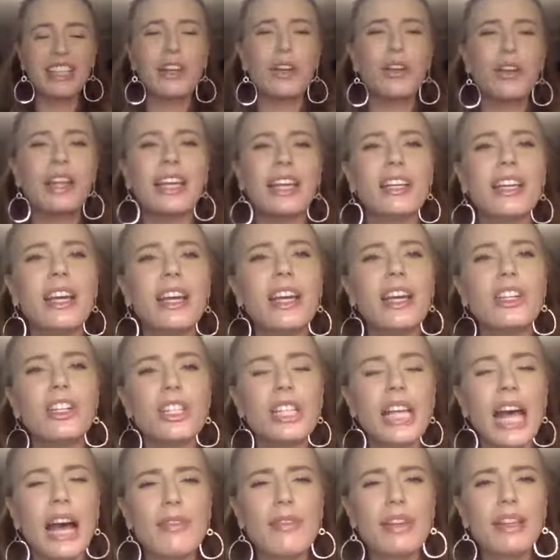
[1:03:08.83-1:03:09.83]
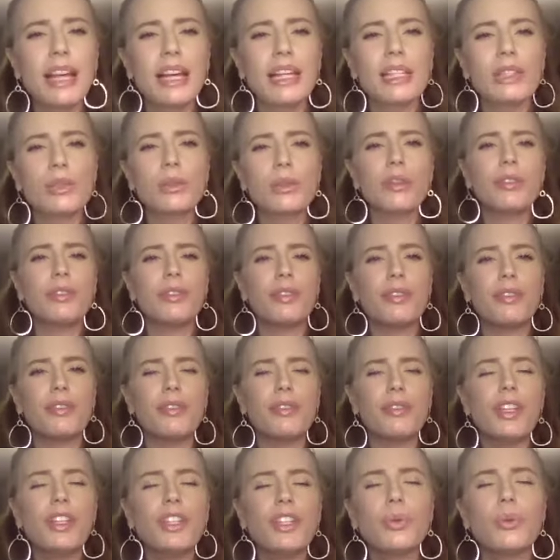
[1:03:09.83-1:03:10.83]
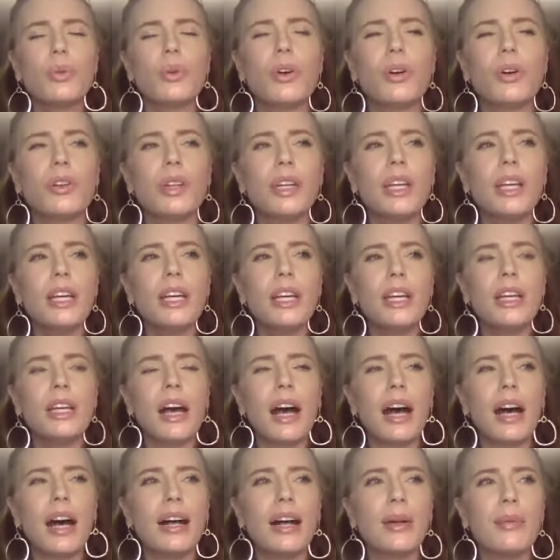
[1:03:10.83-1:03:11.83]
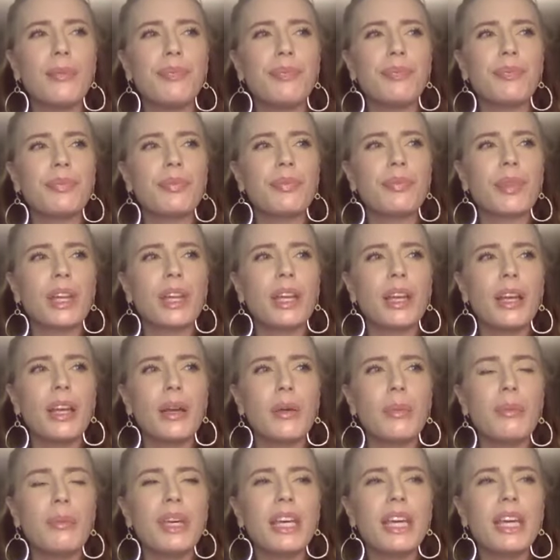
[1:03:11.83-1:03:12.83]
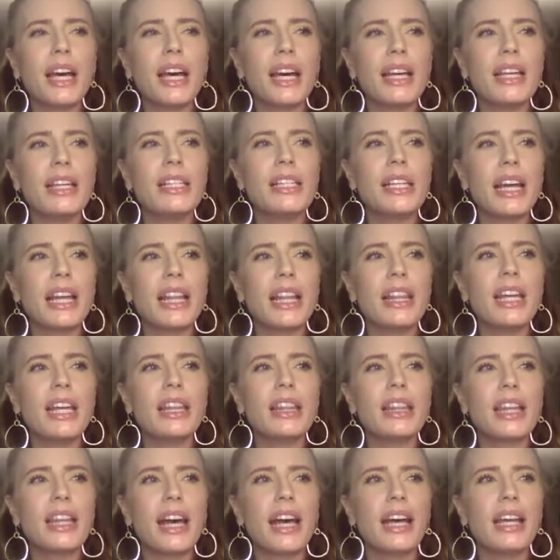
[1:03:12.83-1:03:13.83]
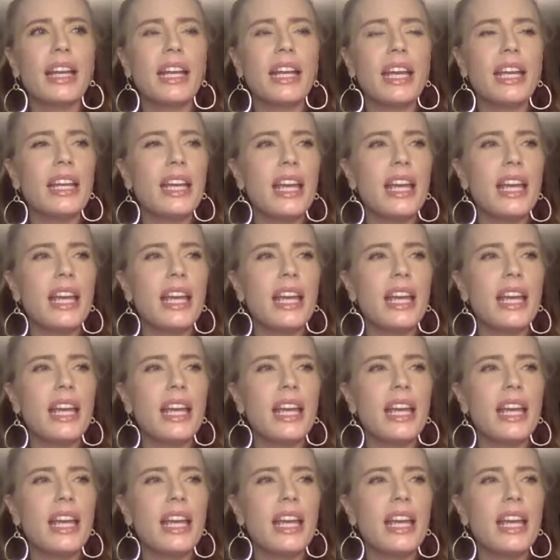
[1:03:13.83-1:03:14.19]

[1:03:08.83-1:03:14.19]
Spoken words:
you know, like just having that sort of visual. Because I think that